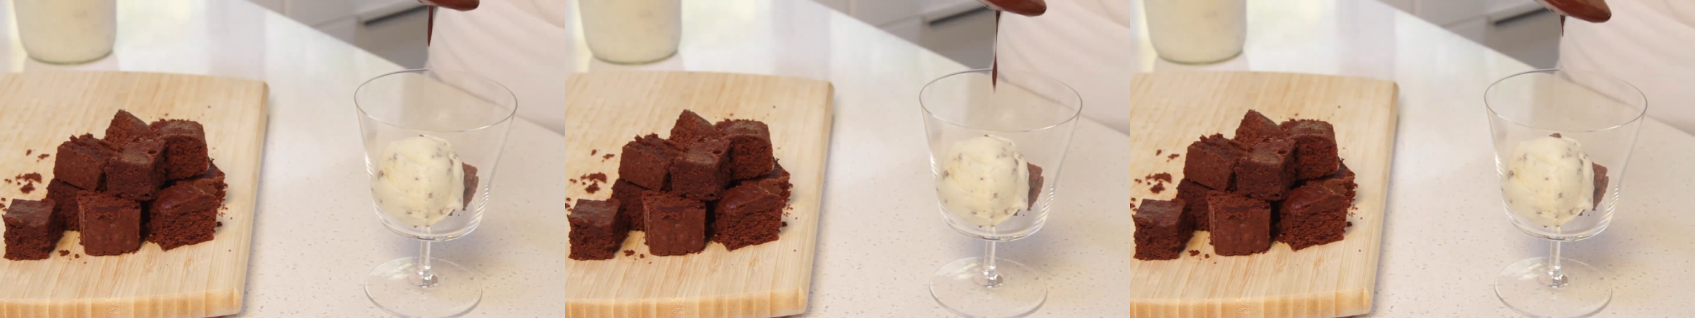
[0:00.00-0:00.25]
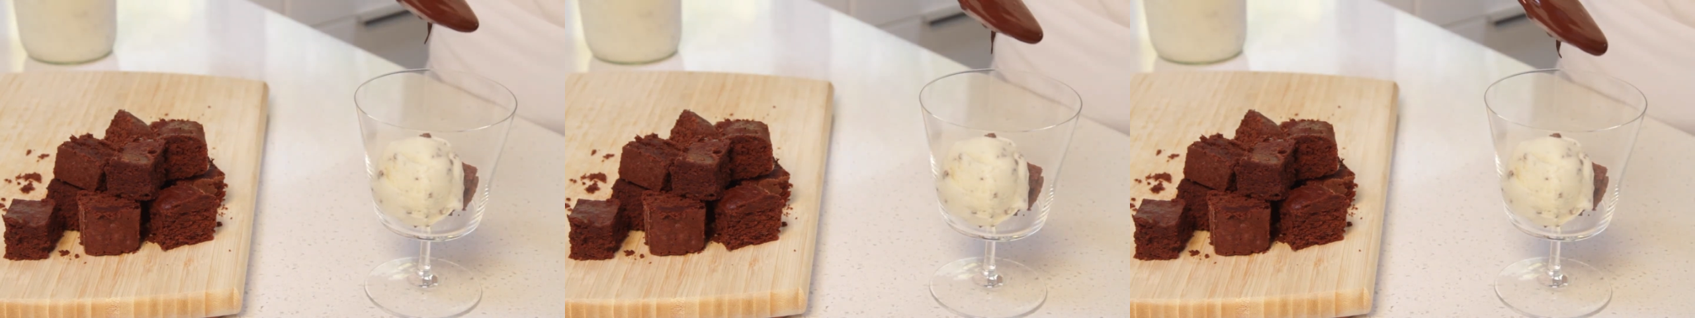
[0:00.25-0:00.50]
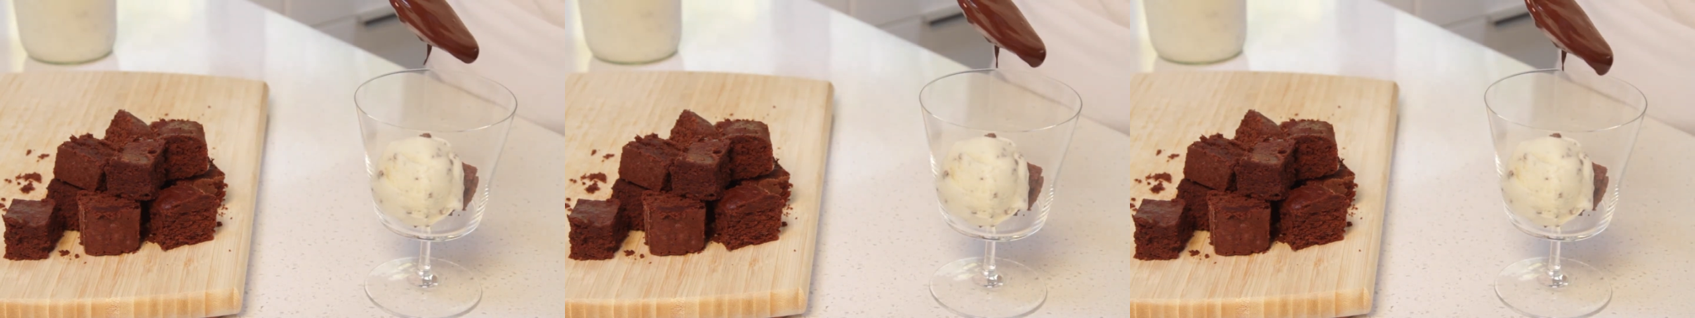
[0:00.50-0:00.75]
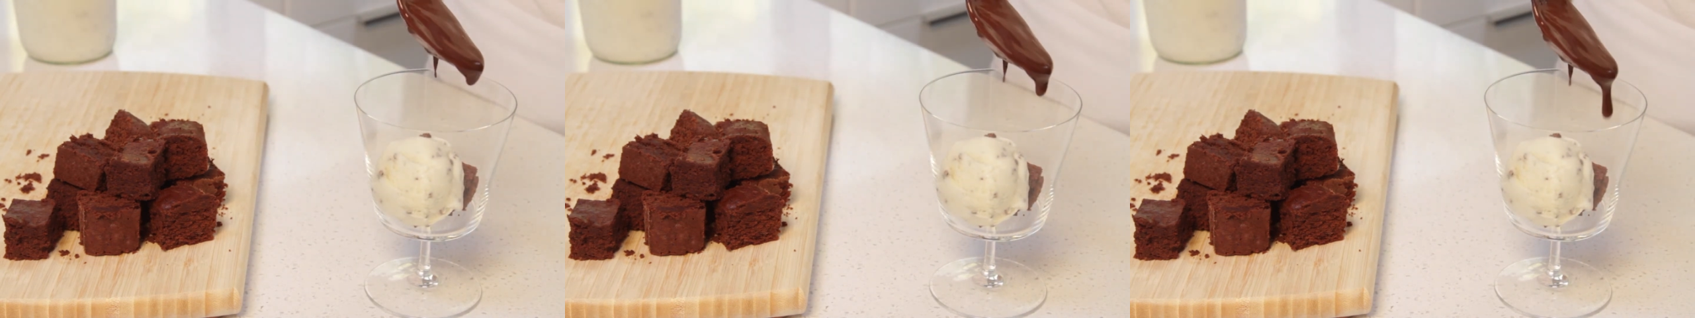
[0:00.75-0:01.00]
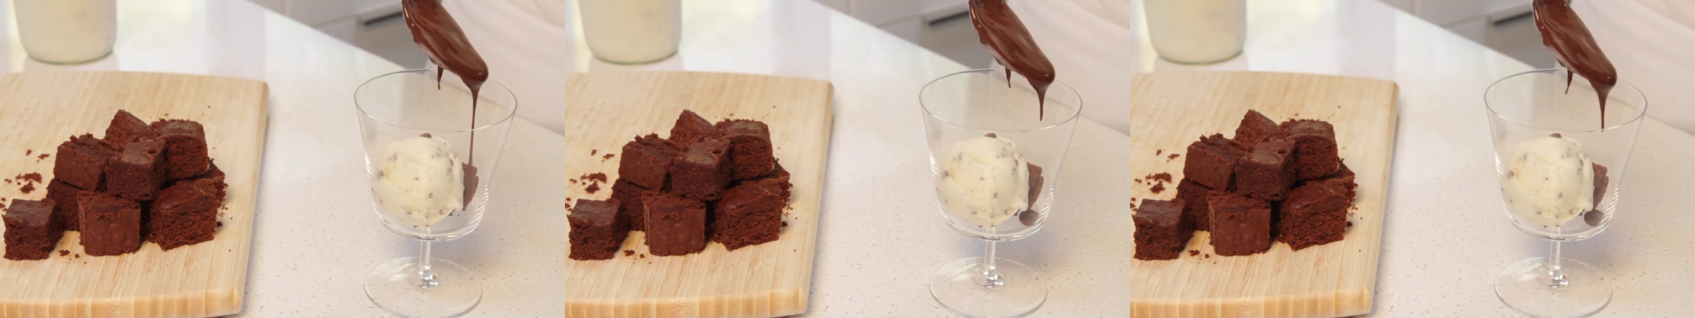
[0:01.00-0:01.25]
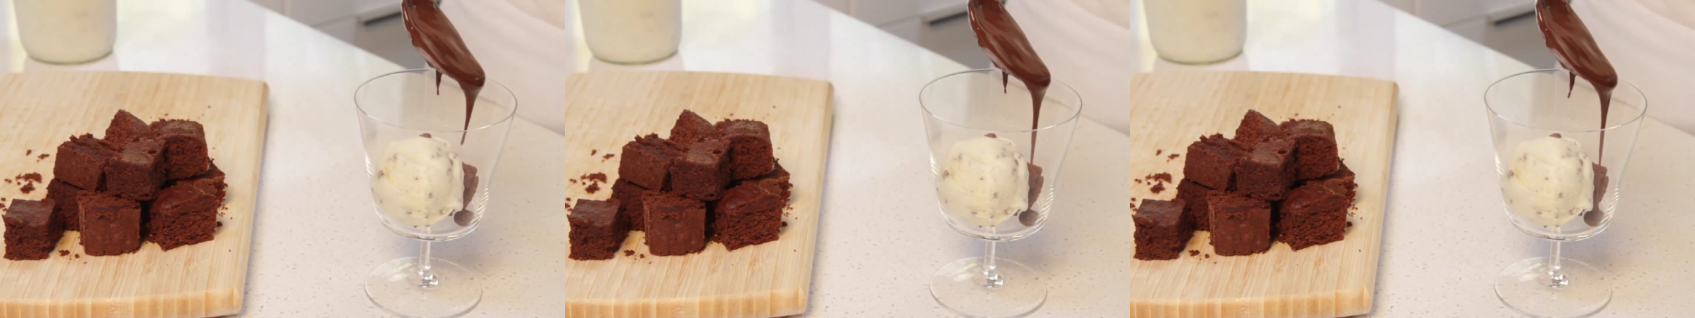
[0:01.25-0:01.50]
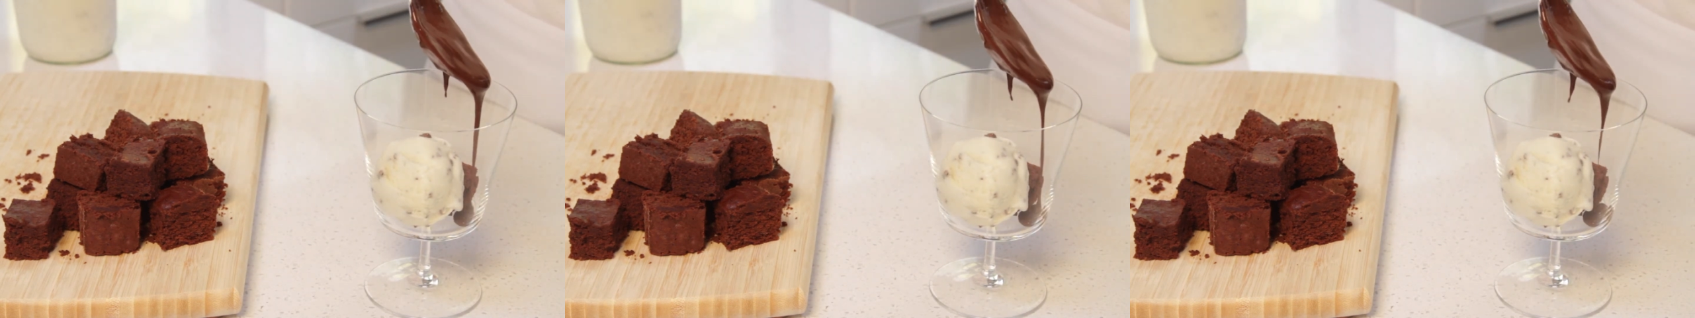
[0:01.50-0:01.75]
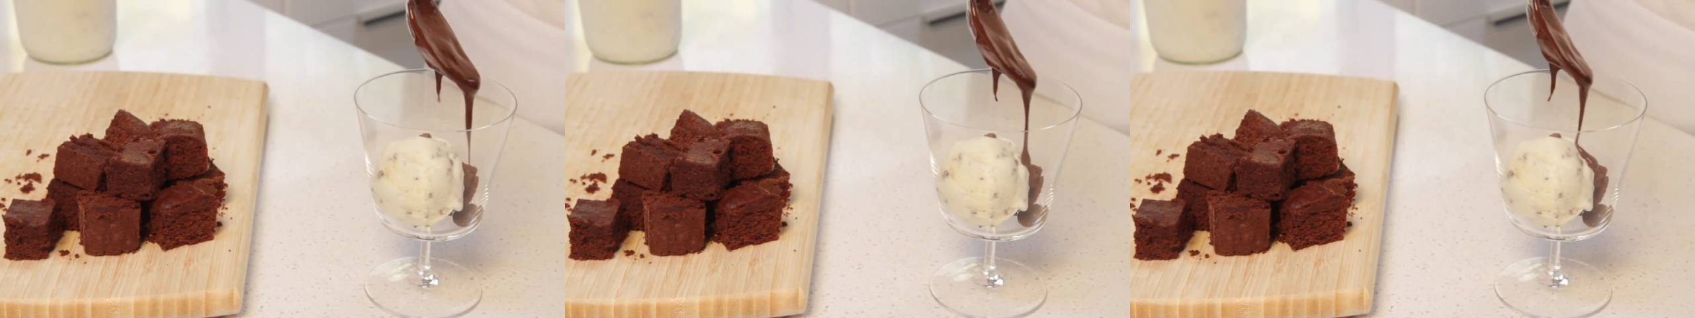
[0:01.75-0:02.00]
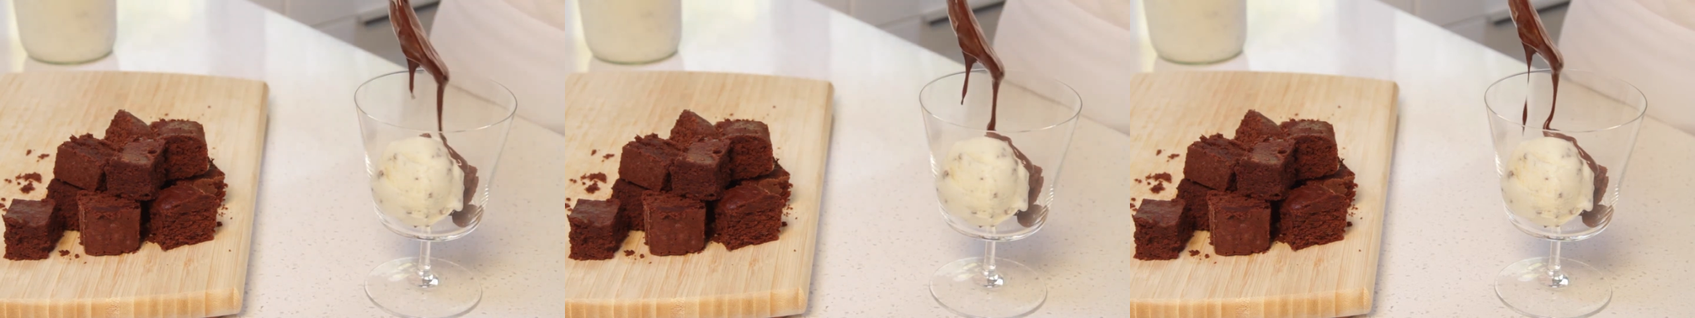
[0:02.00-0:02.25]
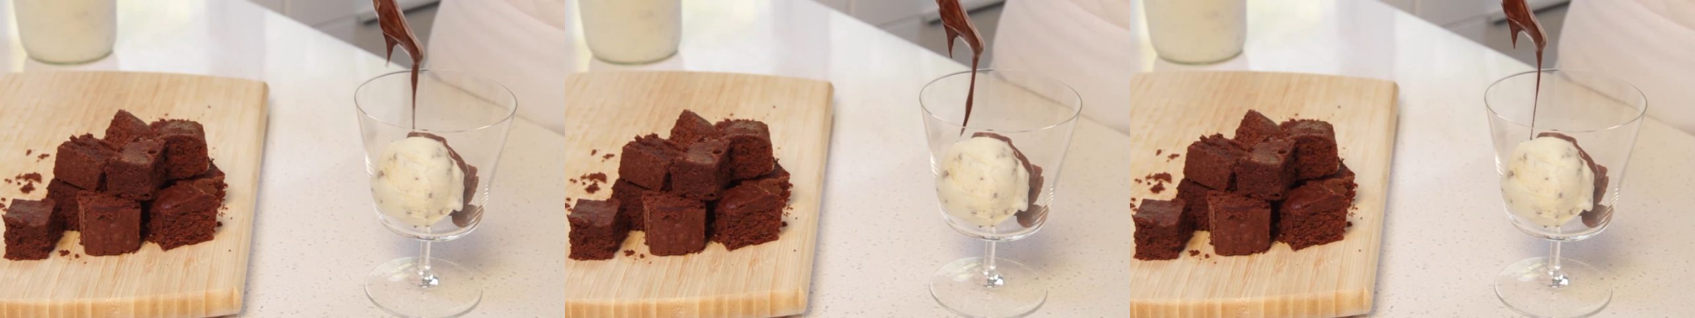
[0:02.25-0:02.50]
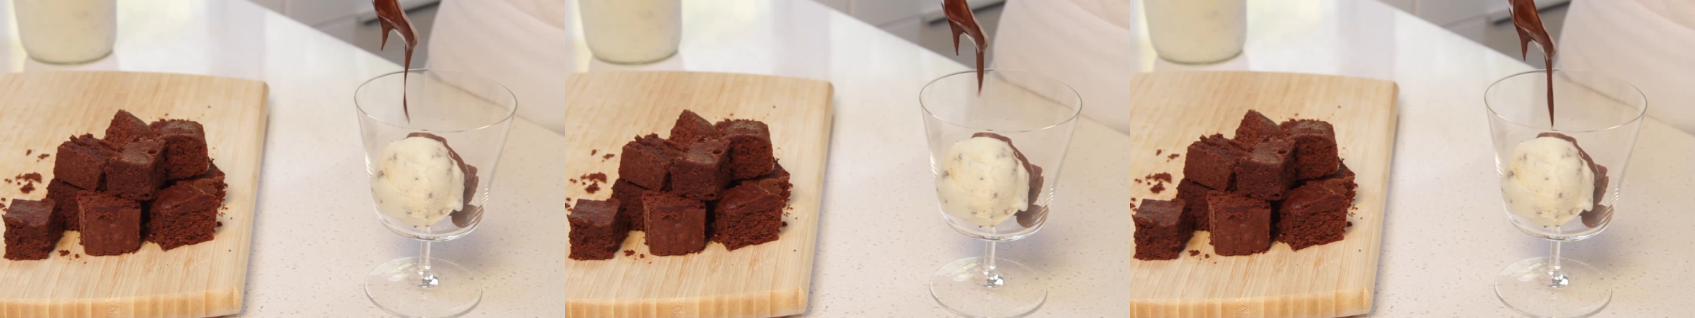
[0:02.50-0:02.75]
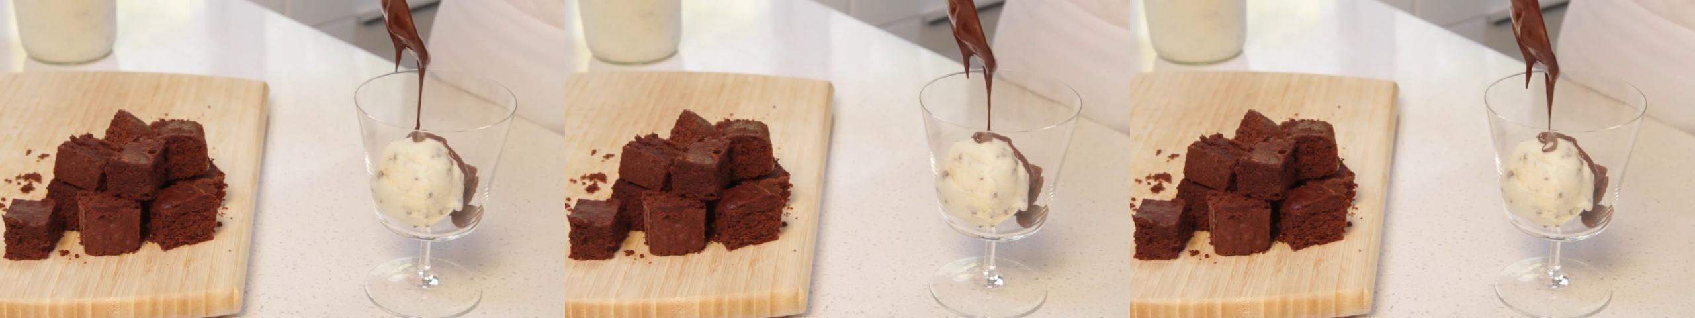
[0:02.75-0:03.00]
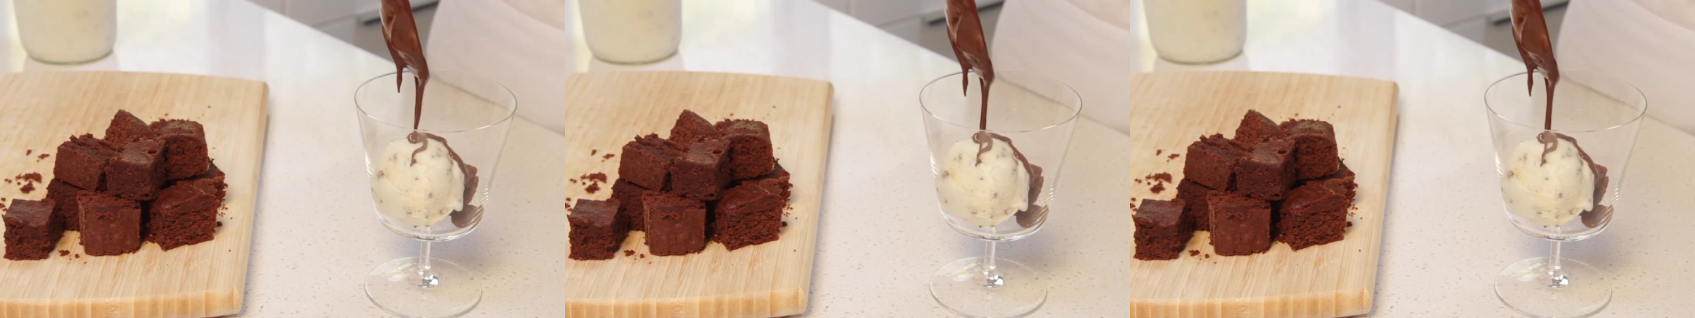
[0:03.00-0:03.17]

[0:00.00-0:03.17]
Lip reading: [unreadable: no face in view]